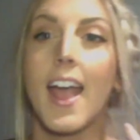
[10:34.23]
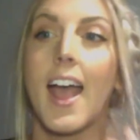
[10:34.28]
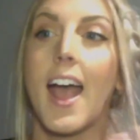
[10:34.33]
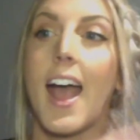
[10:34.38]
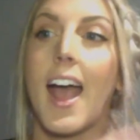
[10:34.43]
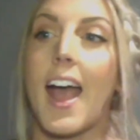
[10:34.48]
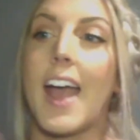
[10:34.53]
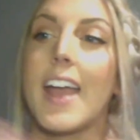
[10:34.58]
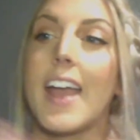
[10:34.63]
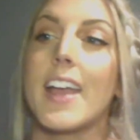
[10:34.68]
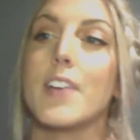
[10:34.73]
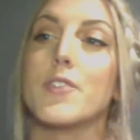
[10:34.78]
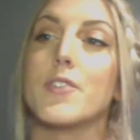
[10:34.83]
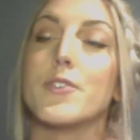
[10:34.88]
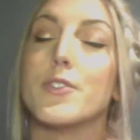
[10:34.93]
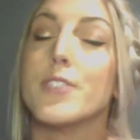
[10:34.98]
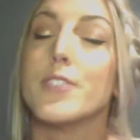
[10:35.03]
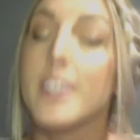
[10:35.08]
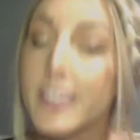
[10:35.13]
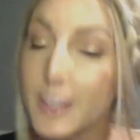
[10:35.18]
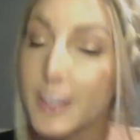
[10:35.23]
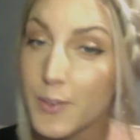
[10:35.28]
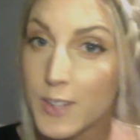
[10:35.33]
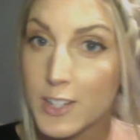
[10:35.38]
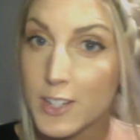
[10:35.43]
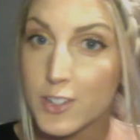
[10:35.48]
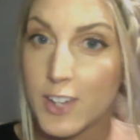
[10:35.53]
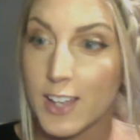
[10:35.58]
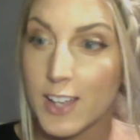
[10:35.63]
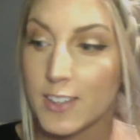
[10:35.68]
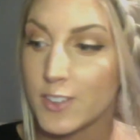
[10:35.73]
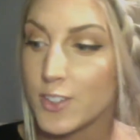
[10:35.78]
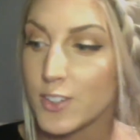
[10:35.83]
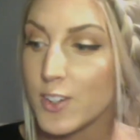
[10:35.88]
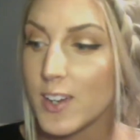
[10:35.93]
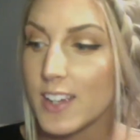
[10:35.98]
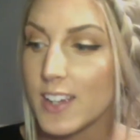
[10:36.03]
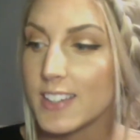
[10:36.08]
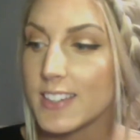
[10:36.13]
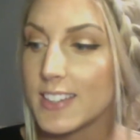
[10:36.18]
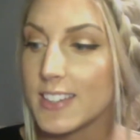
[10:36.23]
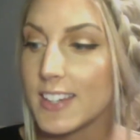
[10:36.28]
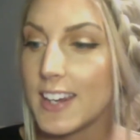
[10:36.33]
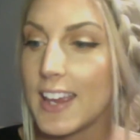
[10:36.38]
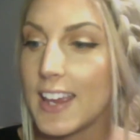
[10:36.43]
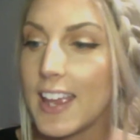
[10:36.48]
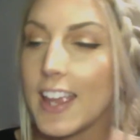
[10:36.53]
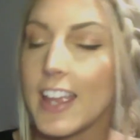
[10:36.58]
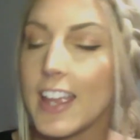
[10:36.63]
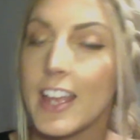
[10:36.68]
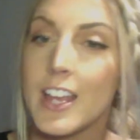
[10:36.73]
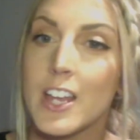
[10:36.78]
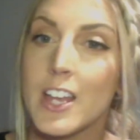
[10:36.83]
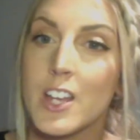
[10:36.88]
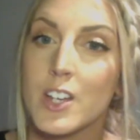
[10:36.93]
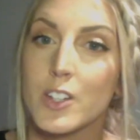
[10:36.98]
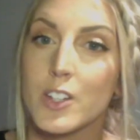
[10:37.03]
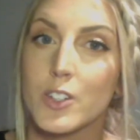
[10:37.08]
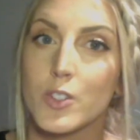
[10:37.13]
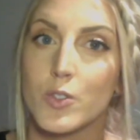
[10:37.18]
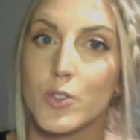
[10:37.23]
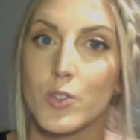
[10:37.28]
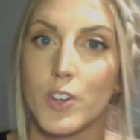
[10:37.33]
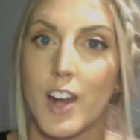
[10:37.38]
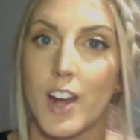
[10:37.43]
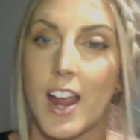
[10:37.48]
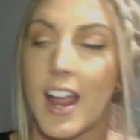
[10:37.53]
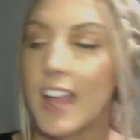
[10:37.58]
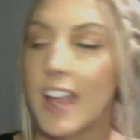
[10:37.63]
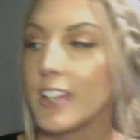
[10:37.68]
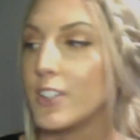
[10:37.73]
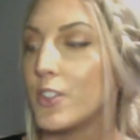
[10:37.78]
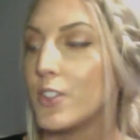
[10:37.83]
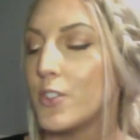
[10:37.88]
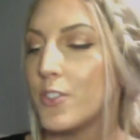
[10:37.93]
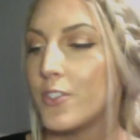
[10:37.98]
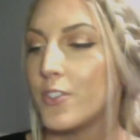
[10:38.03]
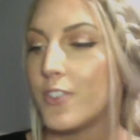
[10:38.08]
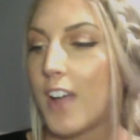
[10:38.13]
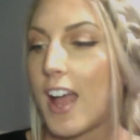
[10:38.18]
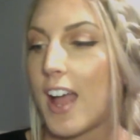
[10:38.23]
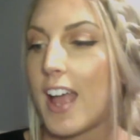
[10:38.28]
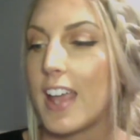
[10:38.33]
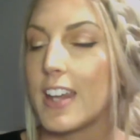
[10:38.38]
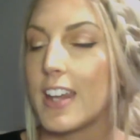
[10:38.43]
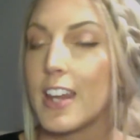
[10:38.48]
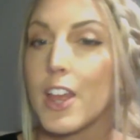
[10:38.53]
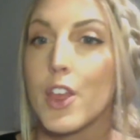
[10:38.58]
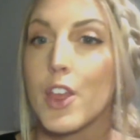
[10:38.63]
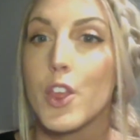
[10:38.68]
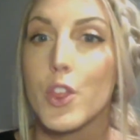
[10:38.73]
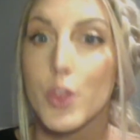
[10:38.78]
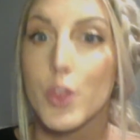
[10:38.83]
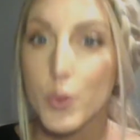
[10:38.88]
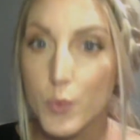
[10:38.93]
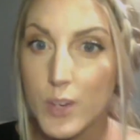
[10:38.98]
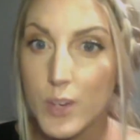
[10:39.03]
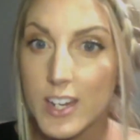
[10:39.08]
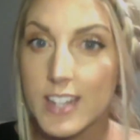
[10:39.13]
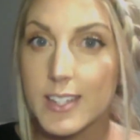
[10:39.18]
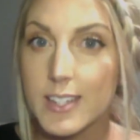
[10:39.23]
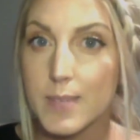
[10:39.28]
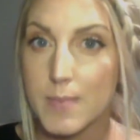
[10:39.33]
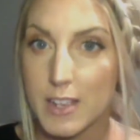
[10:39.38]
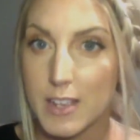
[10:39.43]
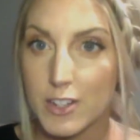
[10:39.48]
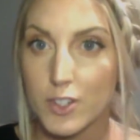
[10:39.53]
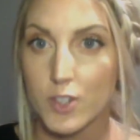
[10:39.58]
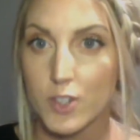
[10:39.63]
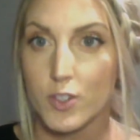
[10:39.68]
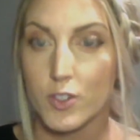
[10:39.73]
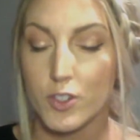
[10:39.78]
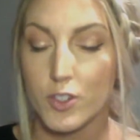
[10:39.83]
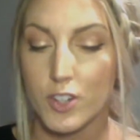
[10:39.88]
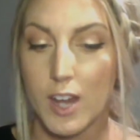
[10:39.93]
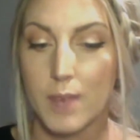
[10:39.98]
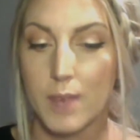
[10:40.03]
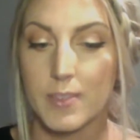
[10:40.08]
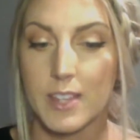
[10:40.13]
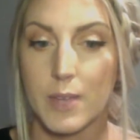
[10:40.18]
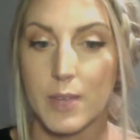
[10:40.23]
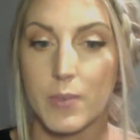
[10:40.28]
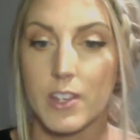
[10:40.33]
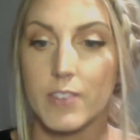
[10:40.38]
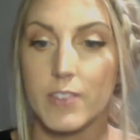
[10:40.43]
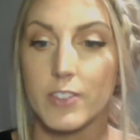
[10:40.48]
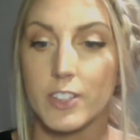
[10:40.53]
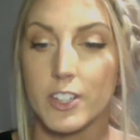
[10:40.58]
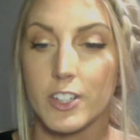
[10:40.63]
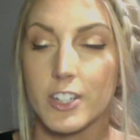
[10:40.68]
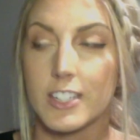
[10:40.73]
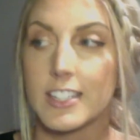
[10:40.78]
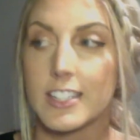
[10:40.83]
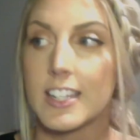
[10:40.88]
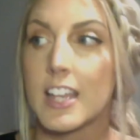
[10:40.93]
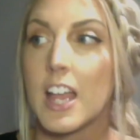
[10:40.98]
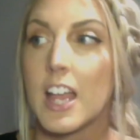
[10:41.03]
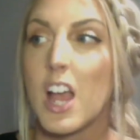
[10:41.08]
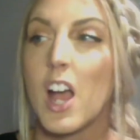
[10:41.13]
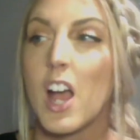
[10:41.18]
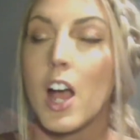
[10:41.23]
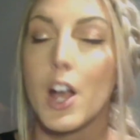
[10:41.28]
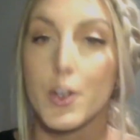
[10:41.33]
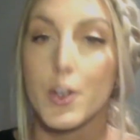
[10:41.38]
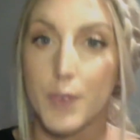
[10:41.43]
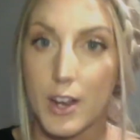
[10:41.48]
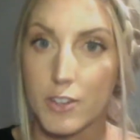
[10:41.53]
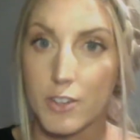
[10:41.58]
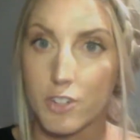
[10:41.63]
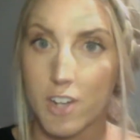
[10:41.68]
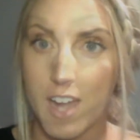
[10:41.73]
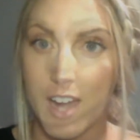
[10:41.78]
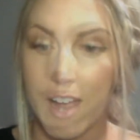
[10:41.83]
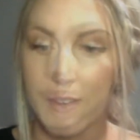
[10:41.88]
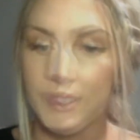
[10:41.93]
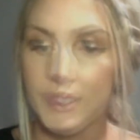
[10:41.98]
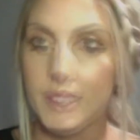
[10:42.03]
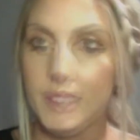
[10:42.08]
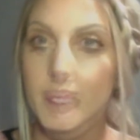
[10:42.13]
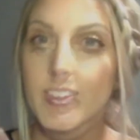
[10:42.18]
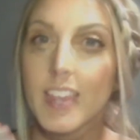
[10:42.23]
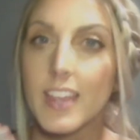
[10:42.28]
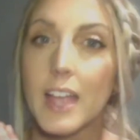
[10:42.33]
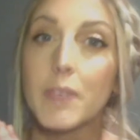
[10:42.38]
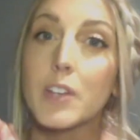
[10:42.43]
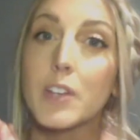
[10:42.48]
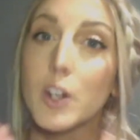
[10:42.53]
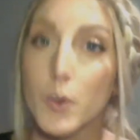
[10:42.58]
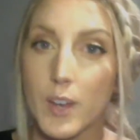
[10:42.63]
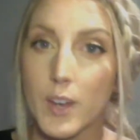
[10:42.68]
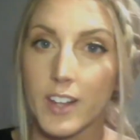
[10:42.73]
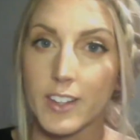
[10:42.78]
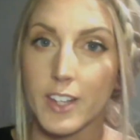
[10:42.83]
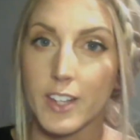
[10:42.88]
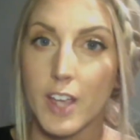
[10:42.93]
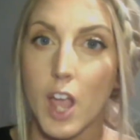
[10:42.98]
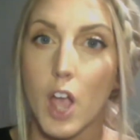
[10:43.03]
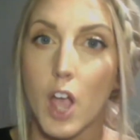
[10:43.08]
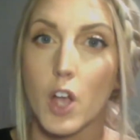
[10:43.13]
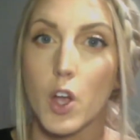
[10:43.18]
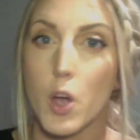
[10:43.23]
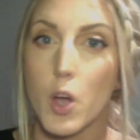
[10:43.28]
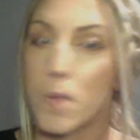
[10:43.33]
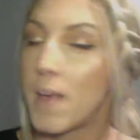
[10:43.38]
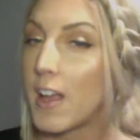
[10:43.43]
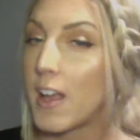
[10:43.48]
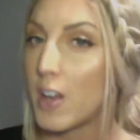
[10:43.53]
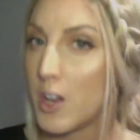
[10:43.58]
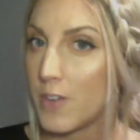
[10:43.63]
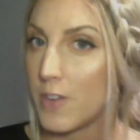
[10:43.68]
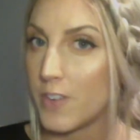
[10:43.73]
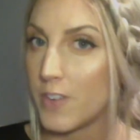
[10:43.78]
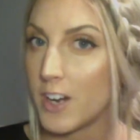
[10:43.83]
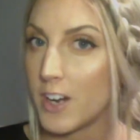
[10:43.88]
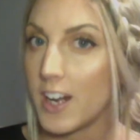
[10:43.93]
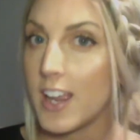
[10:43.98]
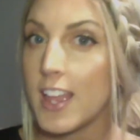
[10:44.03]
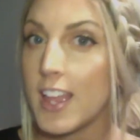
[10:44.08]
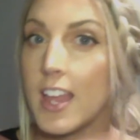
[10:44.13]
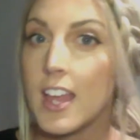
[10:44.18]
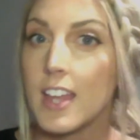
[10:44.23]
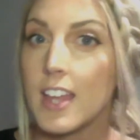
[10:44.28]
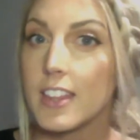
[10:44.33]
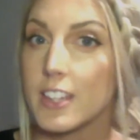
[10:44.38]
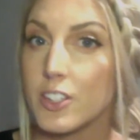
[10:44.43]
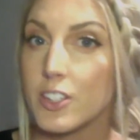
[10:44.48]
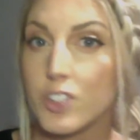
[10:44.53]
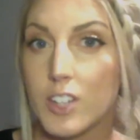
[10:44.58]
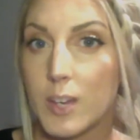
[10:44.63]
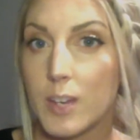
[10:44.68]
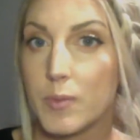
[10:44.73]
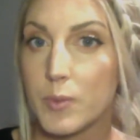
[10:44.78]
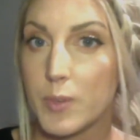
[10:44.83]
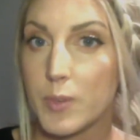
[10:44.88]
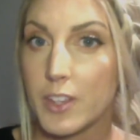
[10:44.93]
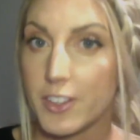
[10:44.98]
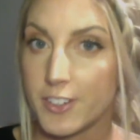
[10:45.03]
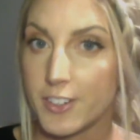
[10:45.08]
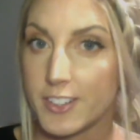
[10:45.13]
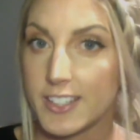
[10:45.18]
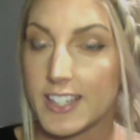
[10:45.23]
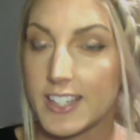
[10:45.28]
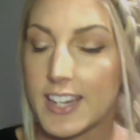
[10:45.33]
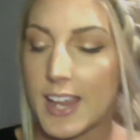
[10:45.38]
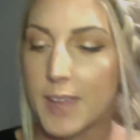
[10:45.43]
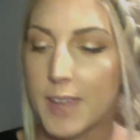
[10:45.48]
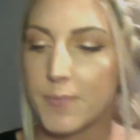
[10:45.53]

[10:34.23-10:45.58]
I really want to challenge you guys today to try to find 3-dimensional shapes that we've learned around your house. I'm going to quickly go back over the shapes we learned today.